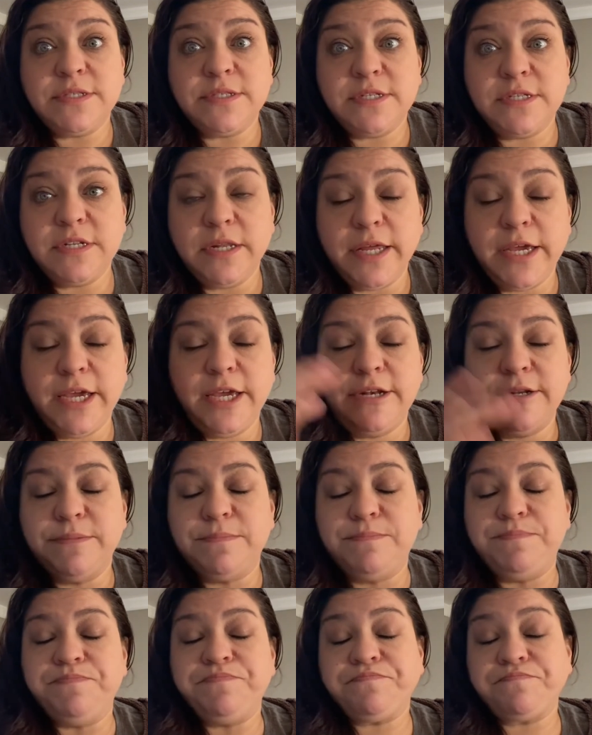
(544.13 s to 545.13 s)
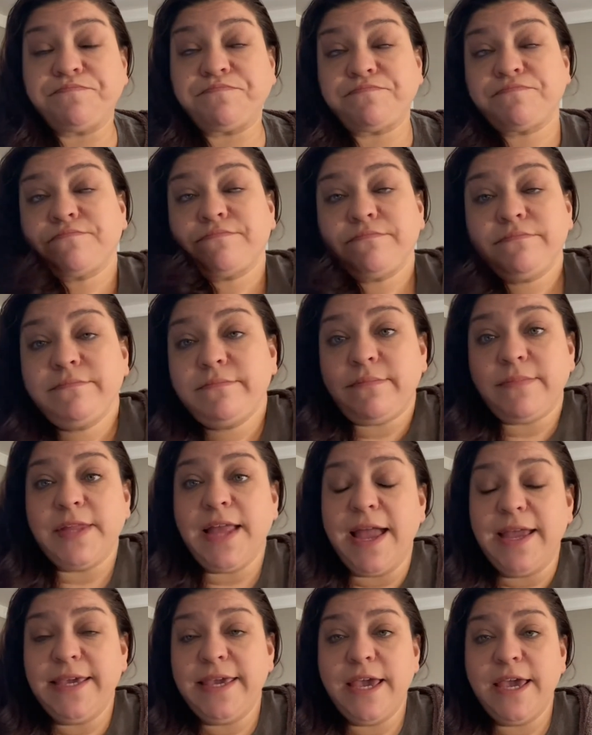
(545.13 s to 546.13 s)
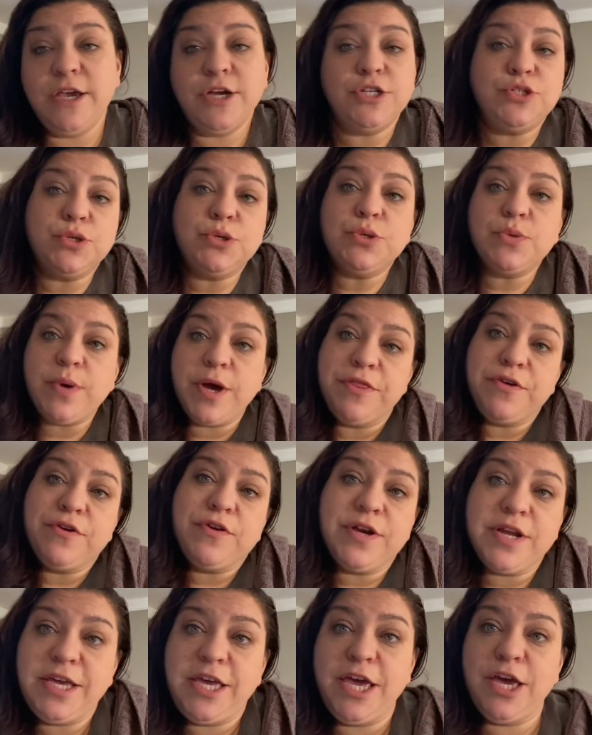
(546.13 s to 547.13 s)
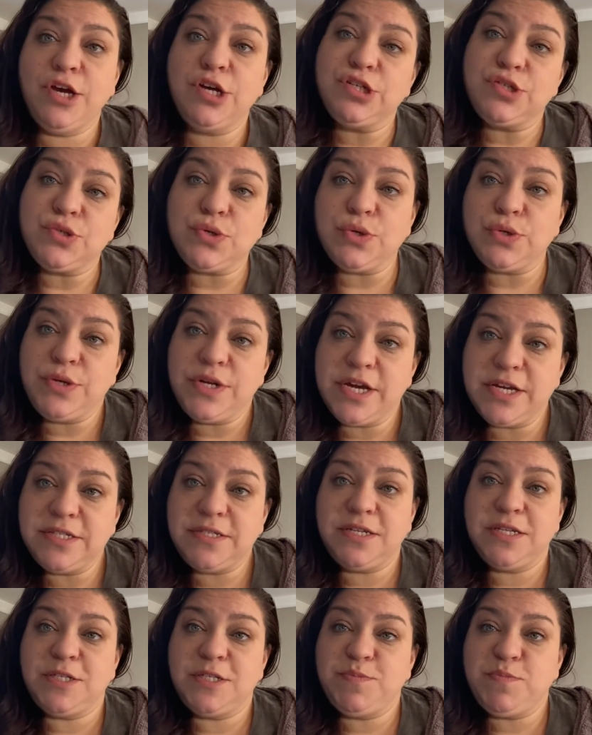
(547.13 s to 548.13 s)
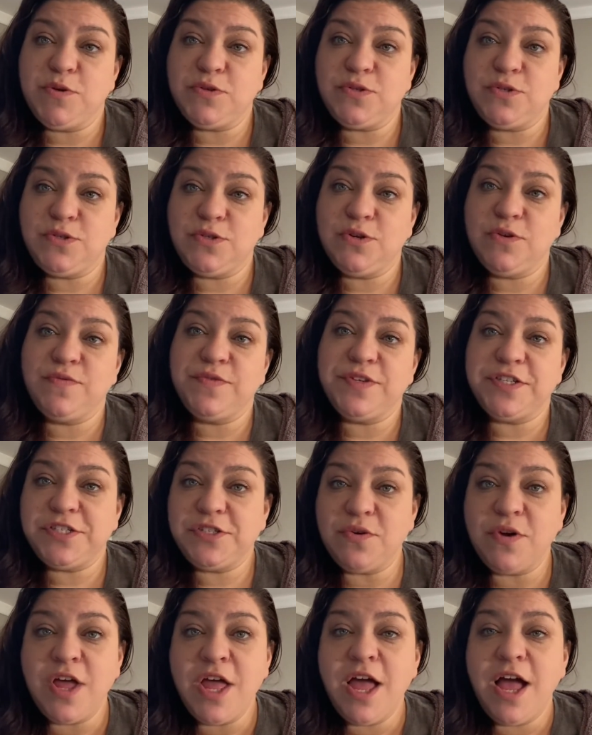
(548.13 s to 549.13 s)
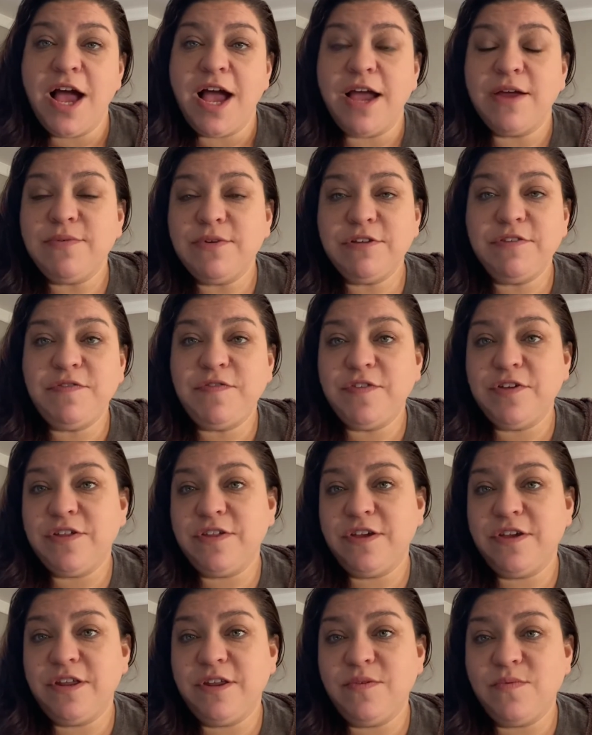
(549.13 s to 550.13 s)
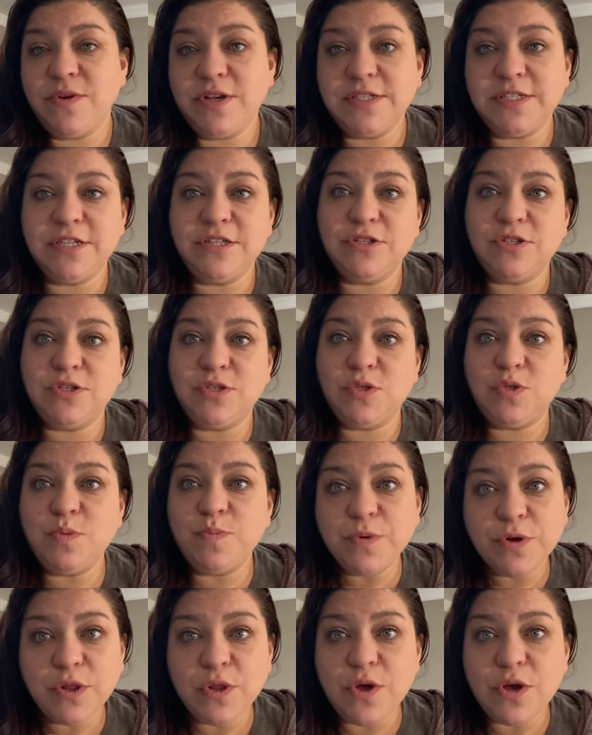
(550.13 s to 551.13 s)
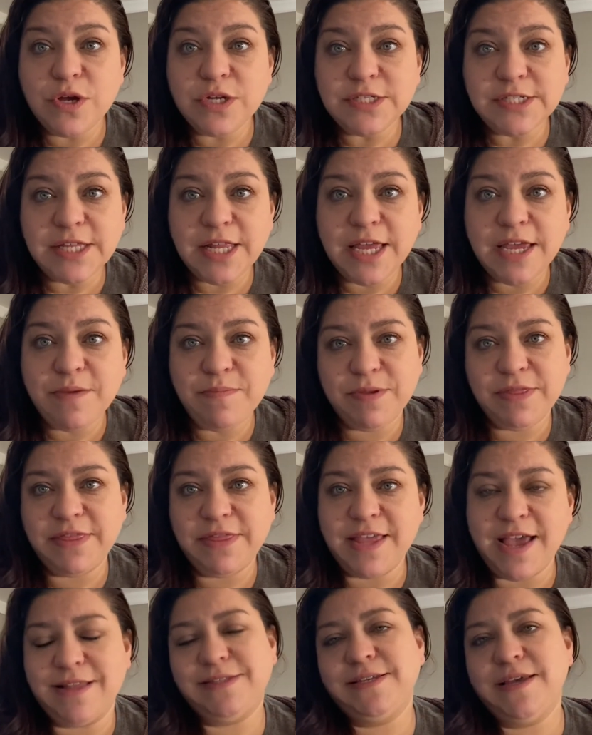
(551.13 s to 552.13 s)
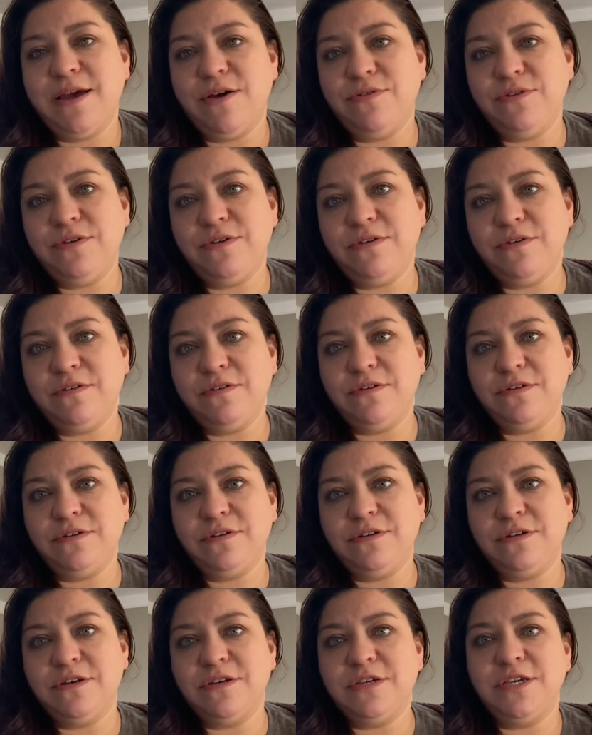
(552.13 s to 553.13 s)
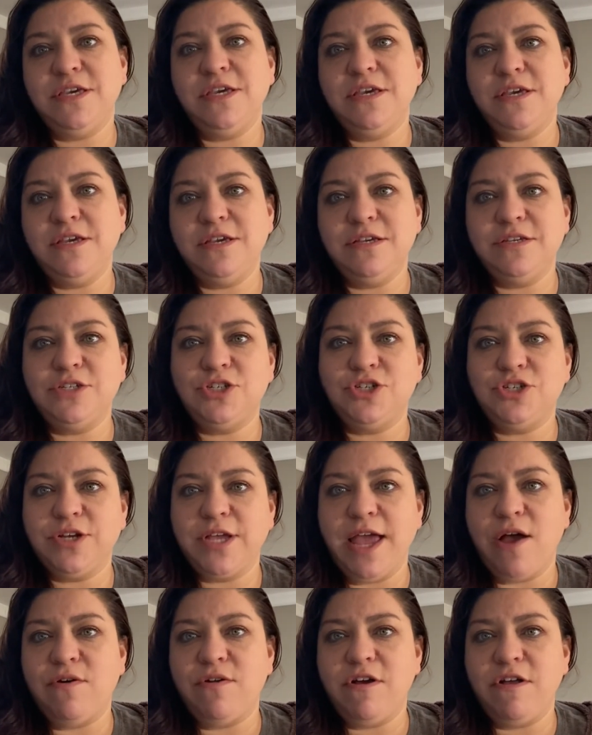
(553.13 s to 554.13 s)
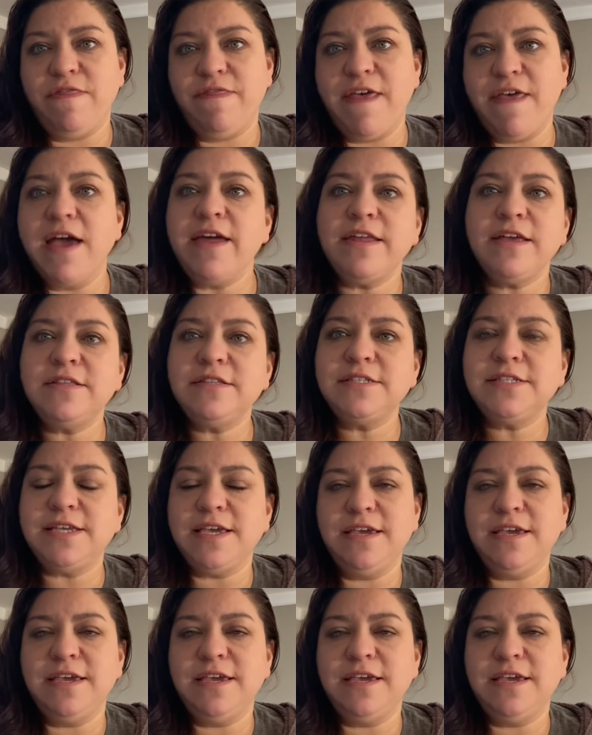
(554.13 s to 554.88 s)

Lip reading: delayed. I can't control the weather, and I can't control the United States Postal Service. So I really feel that it wasn't super long delay, but that's how the cookie shook out on that end.